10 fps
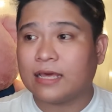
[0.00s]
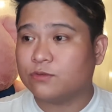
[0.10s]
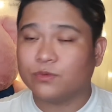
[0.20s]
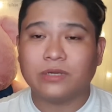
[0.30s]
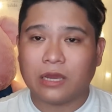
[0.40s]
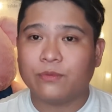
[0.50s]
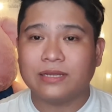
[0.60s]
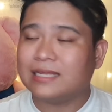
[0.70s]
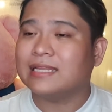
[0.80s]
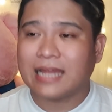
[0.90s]
I
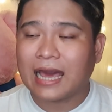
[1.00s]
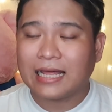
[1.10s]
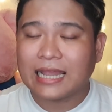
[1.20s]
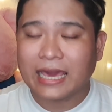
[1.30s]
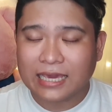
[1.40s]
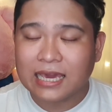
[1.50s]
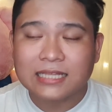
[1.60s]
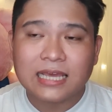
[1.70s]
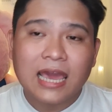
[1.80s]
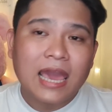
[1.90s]
really like it.